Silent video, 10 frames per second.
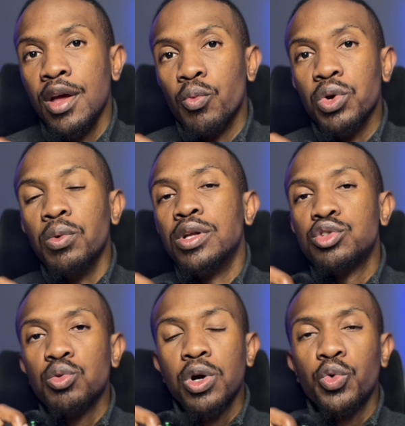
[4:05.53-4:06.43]
We want
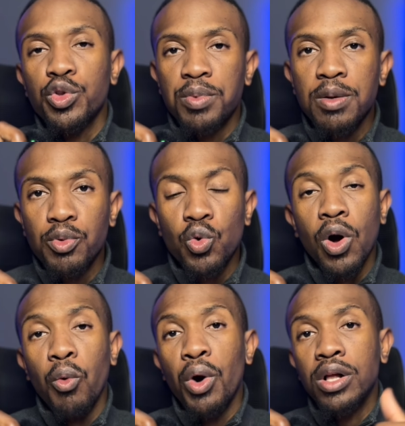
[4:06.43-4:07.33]
to work with people who are
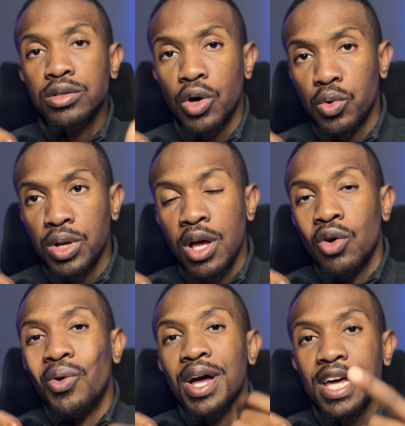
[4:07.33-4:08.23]
well known,
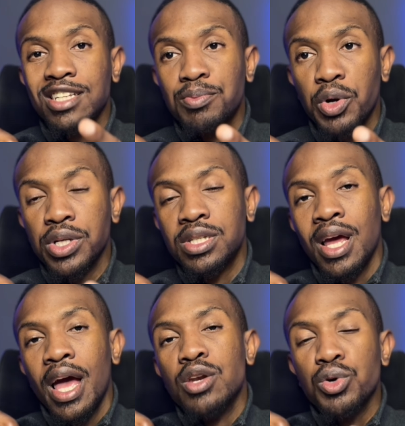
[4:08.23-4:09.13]
who are experts
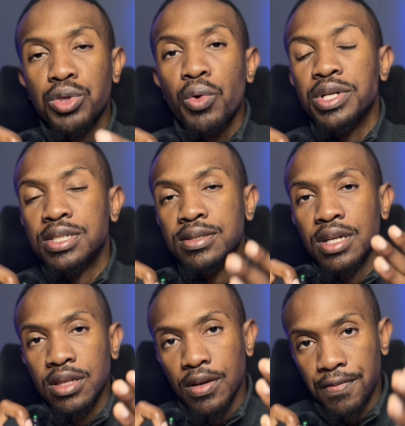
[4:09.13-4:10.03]
and authorities
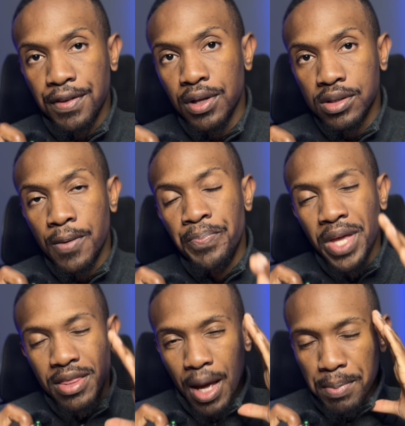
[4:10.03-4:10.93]
in their field.
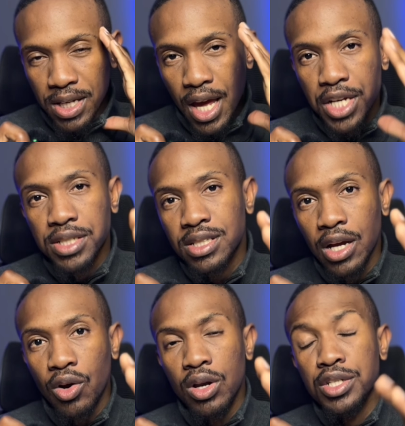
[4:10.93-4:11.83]
And the application
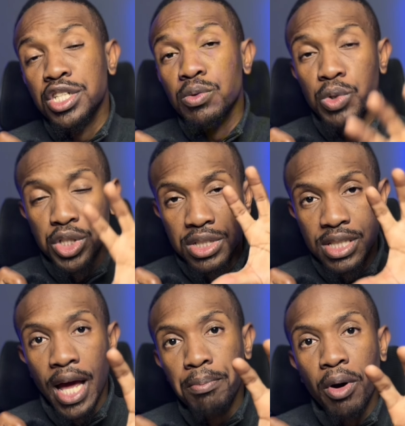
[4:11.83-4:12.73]
psychology, which is
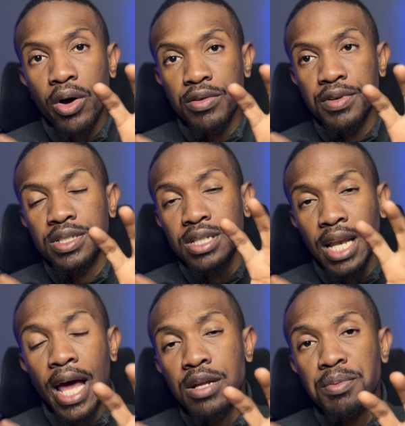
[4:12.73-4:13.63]
that part of it in the
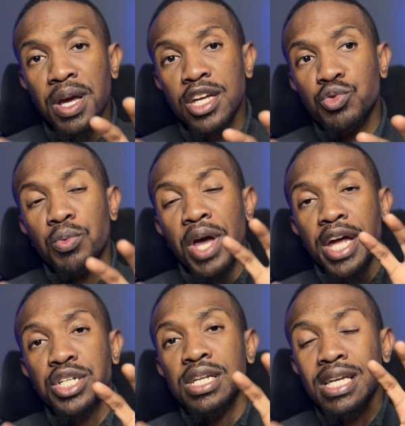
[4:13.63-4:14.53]
landing page, where we
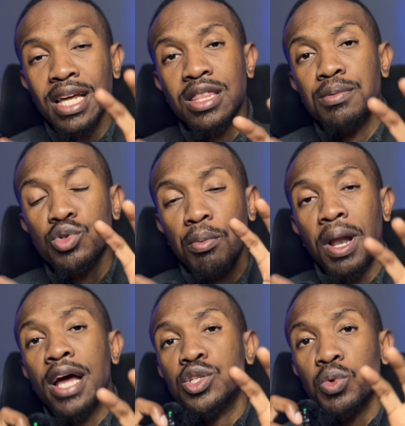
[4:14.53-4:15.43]
actually get them to
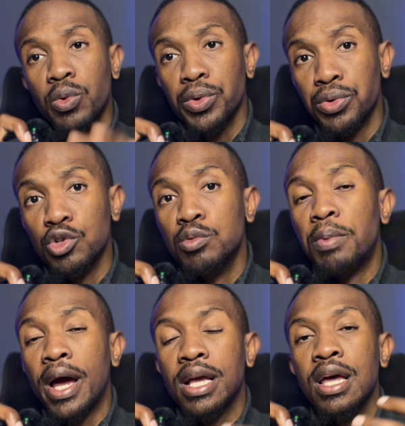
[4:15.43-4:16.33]
apply to work with you
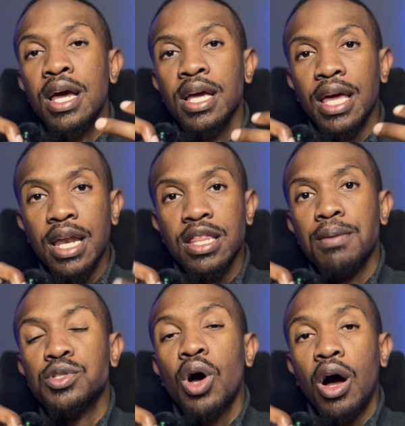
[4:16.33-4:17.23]
by getting them
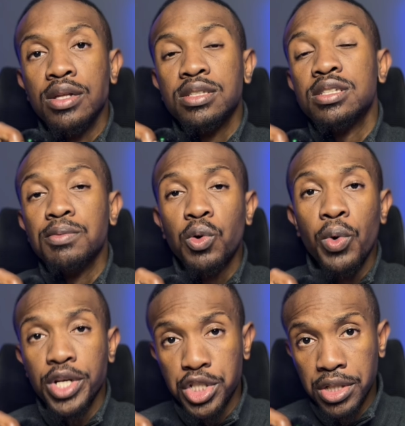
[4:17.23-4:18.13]
to answer some
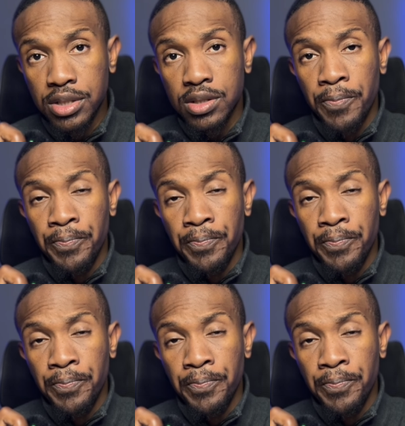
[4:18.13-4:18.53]
questions.